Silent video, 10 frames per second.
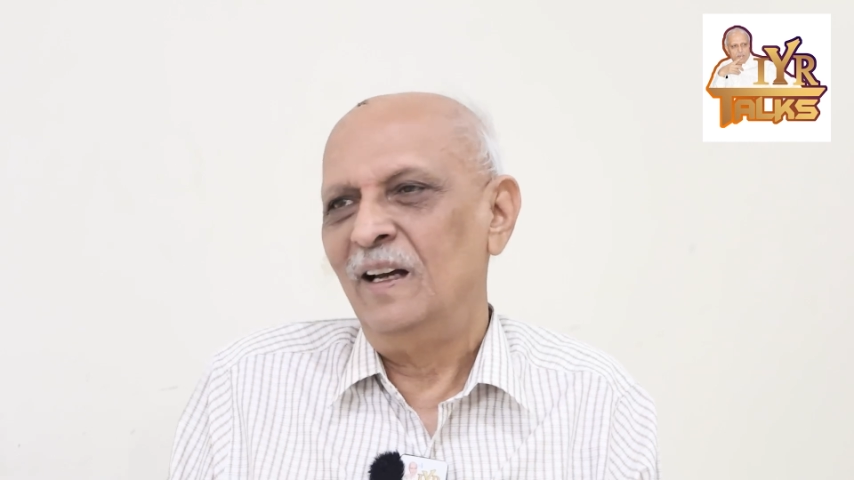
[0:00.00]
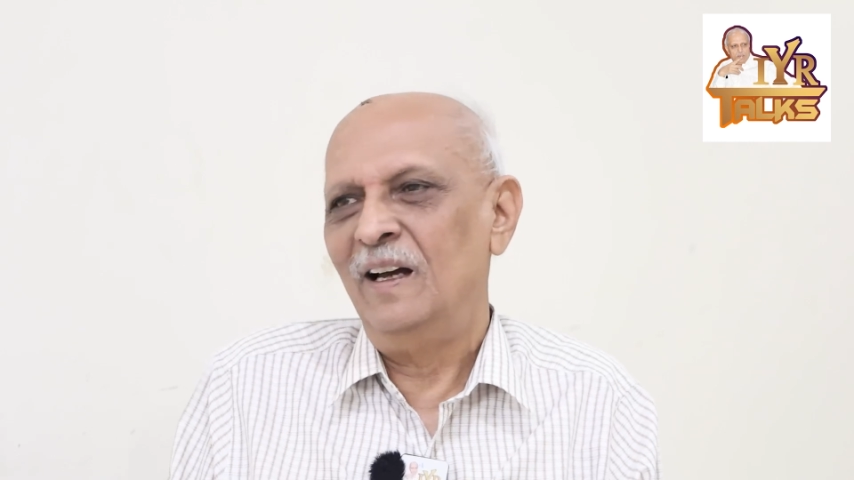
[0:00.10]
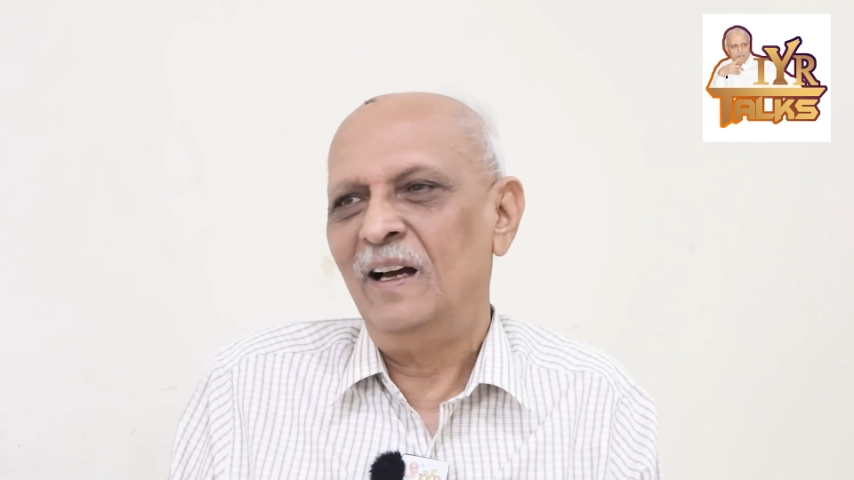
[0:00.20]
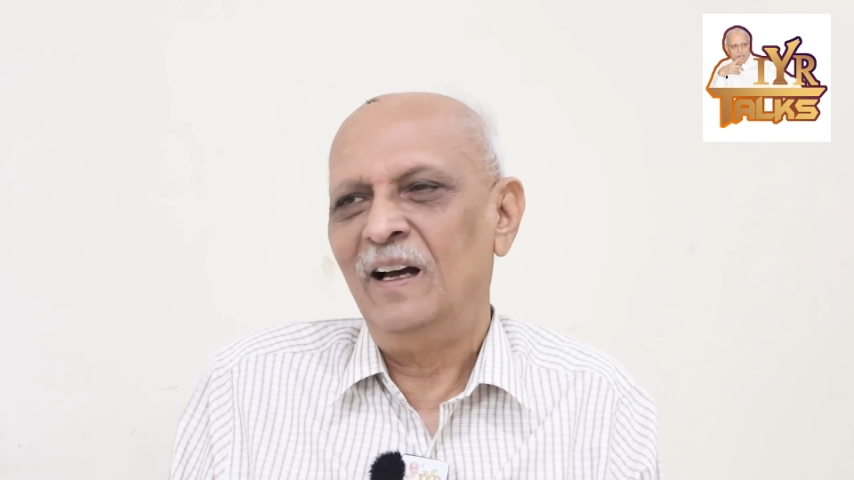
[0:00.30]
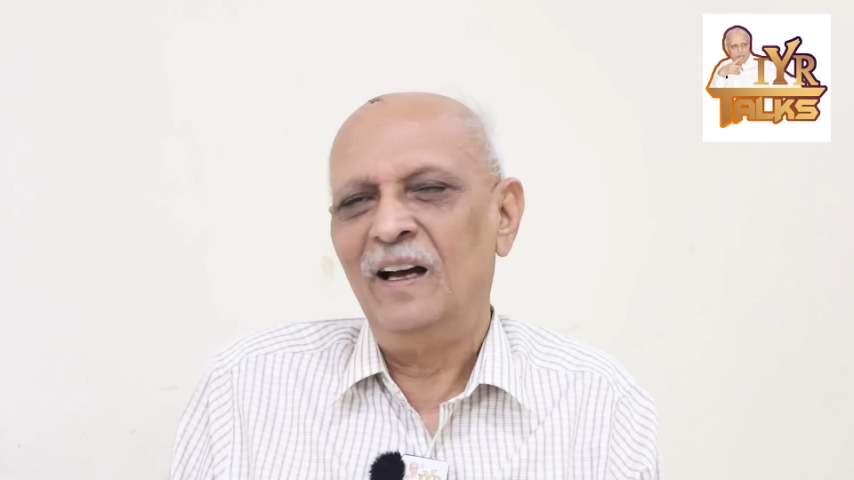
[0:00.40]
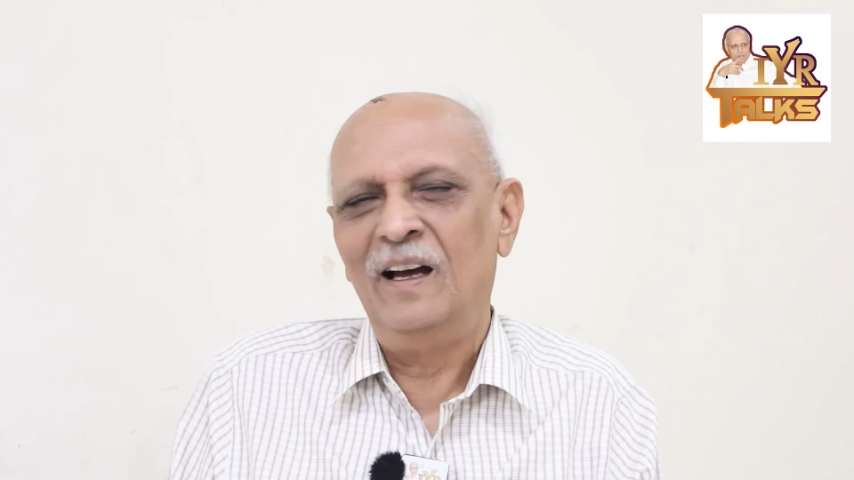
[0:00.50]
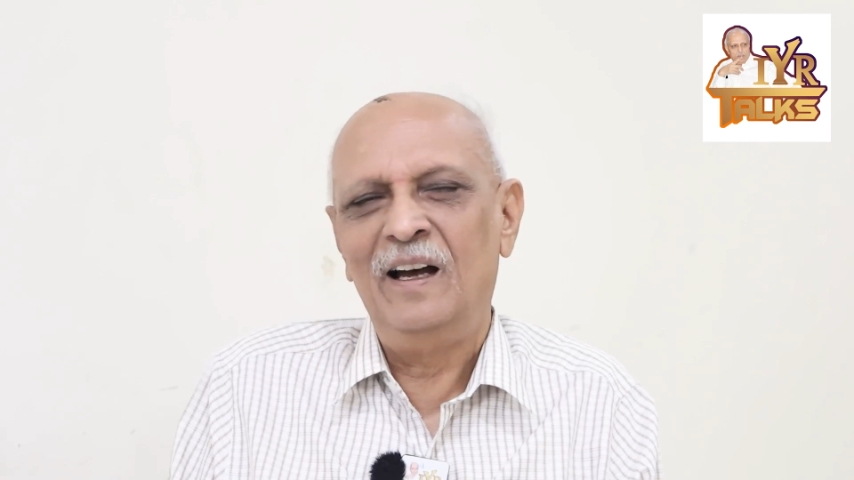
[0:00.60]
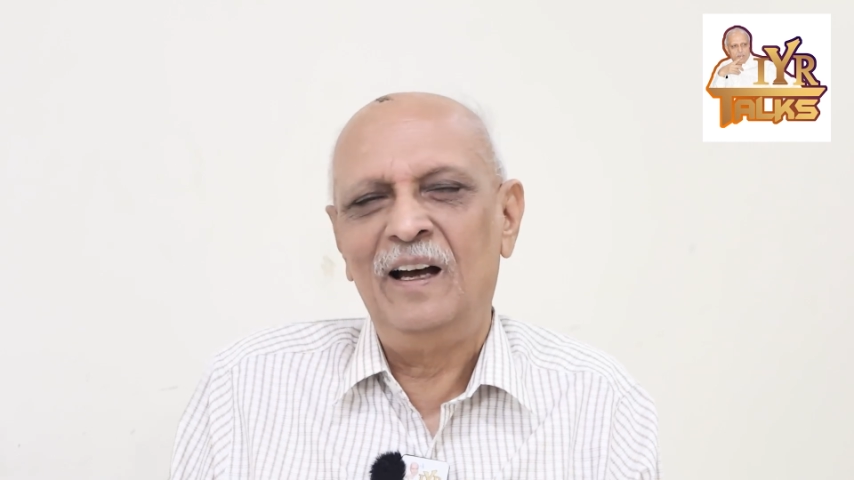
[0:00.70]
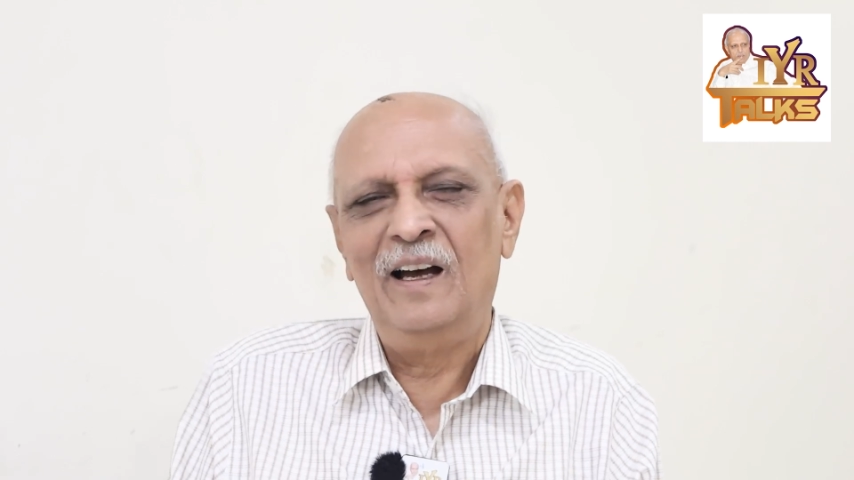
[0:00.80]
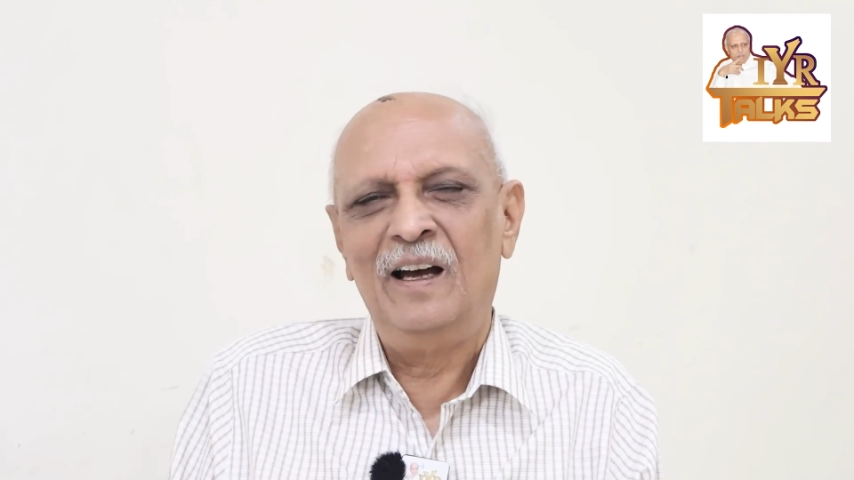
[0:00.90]

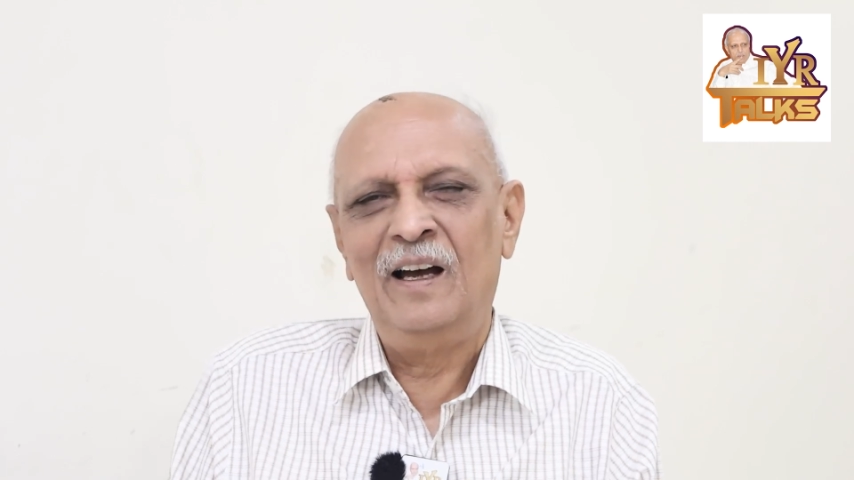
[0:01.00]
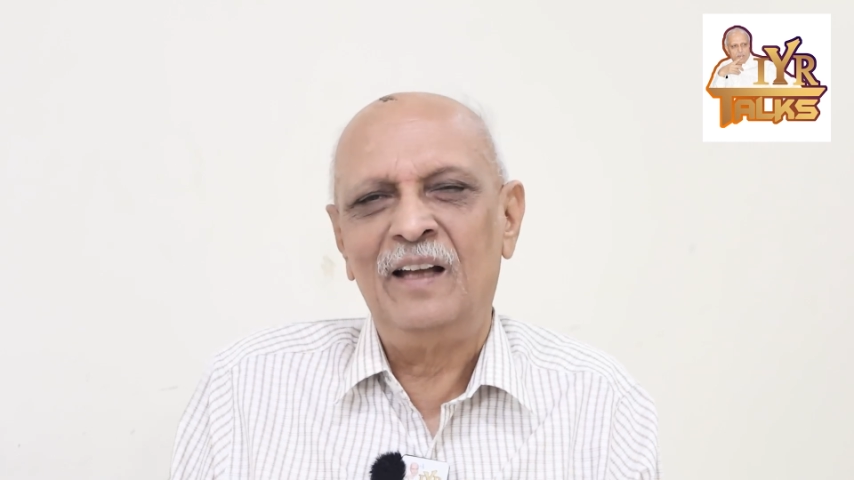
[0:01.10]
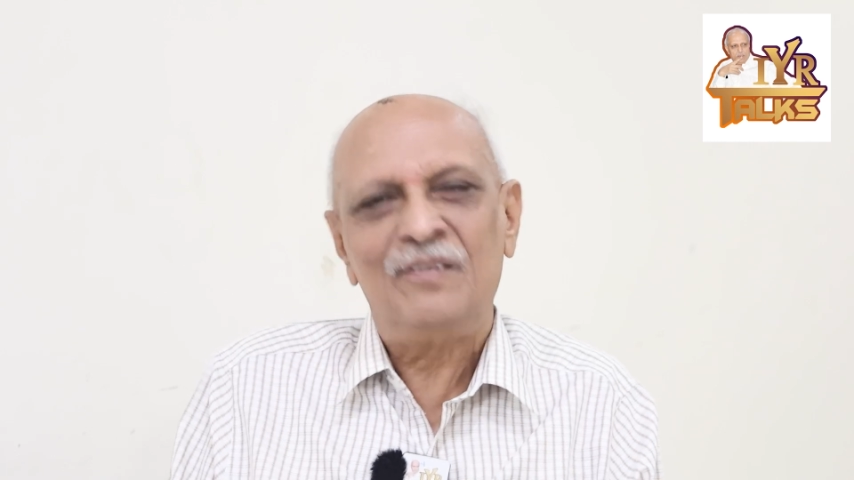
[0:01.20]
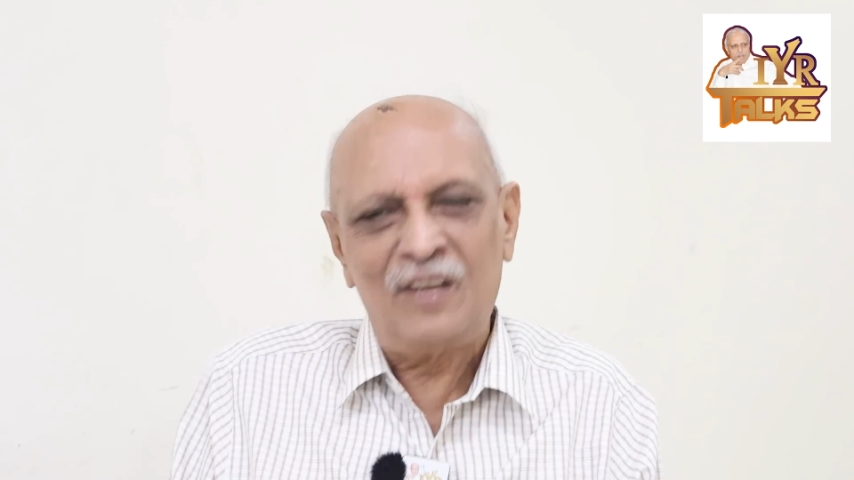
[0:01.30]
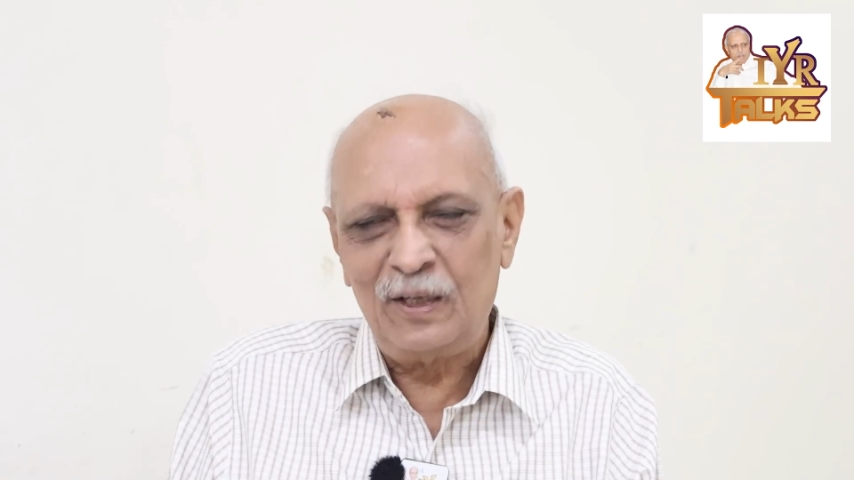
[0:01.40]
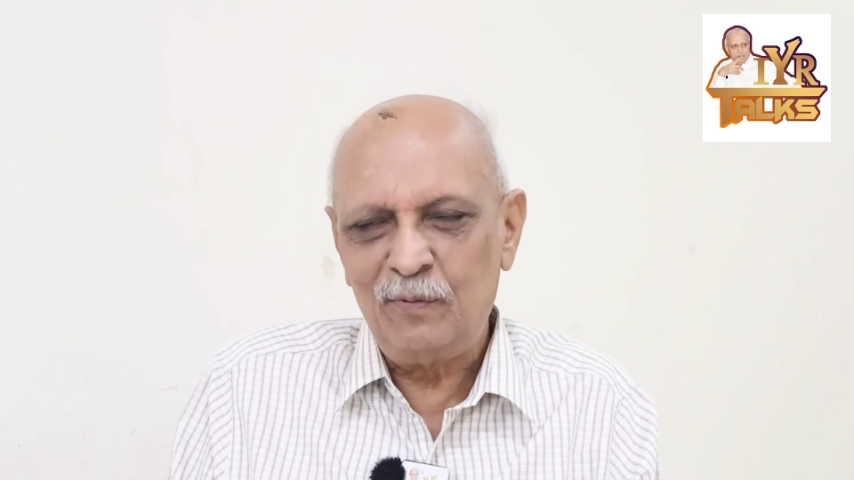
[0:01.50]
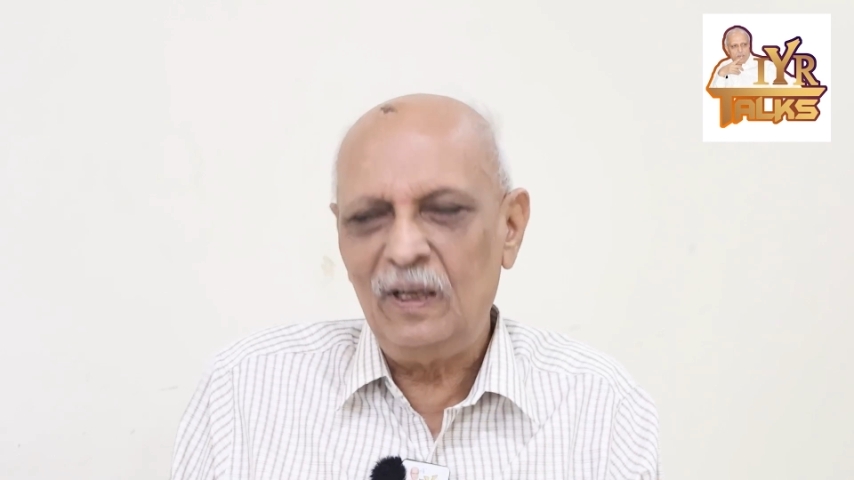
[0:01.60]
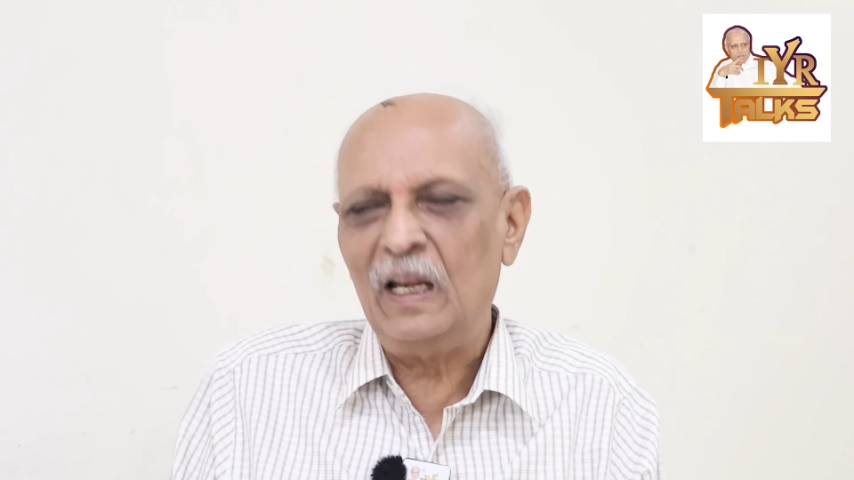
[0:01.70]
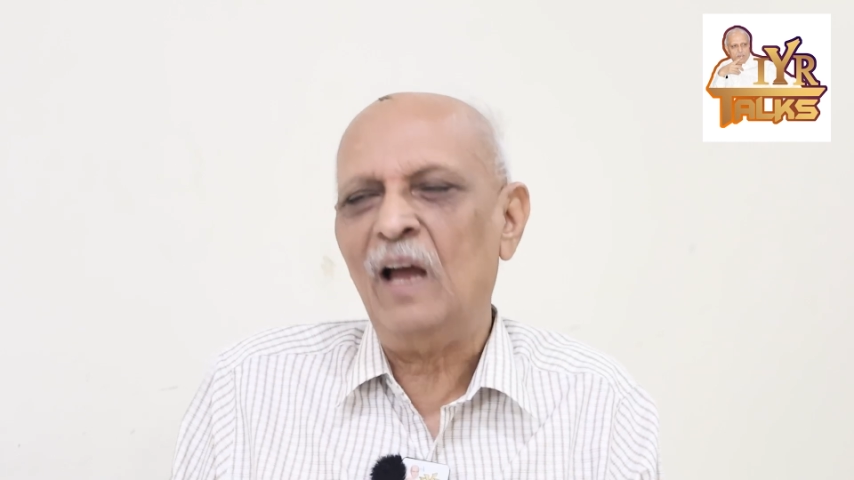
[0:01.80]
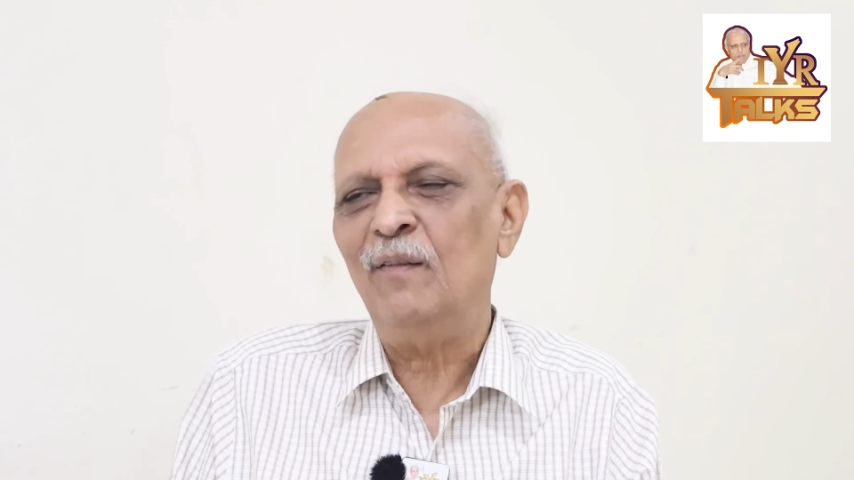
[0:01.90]
threat
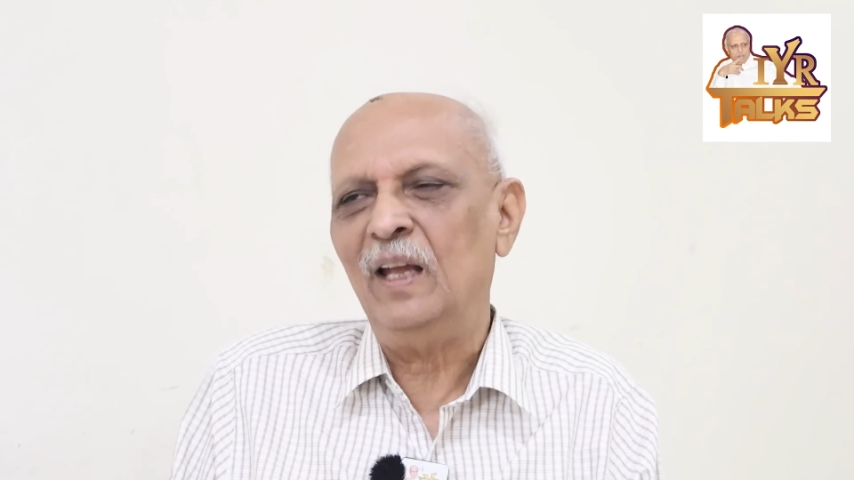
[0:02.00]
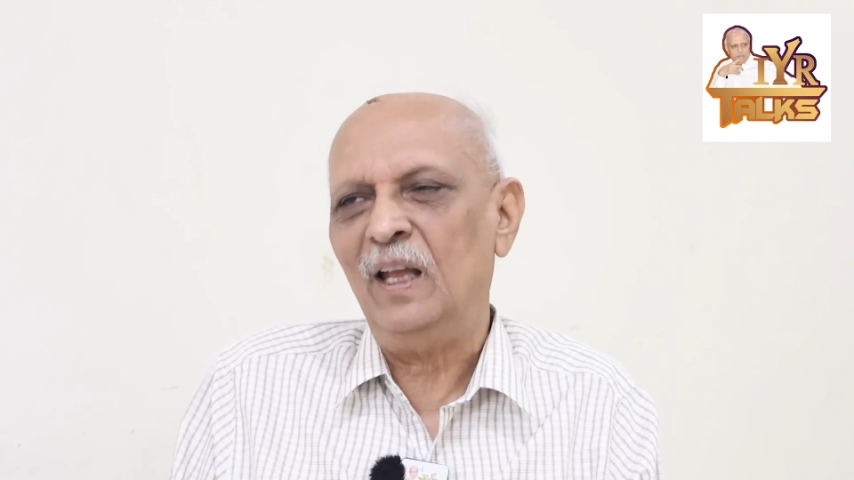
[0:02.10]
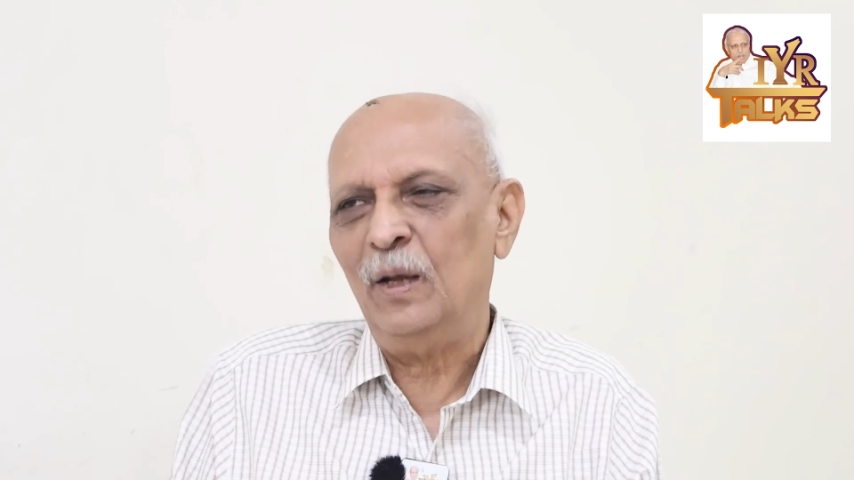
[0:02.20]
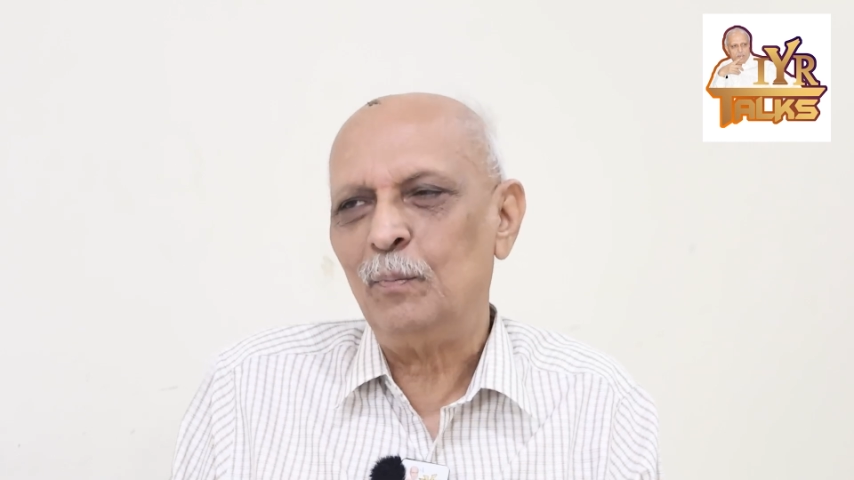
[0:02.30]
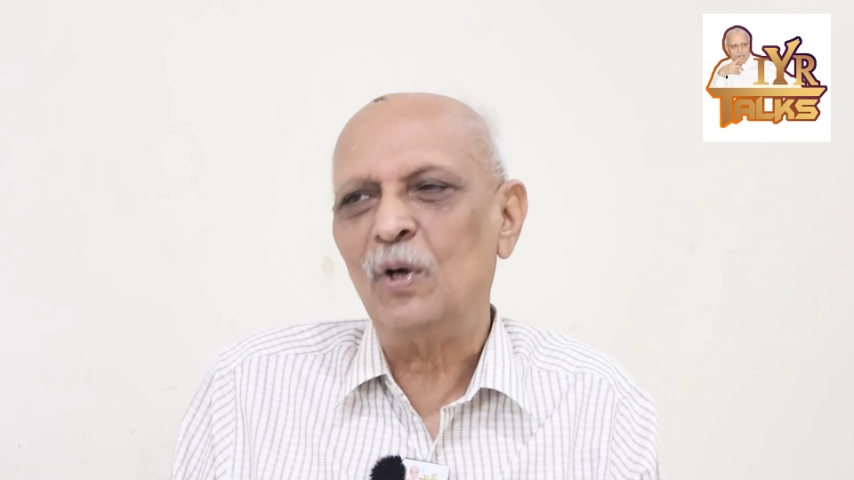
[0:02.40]
will have a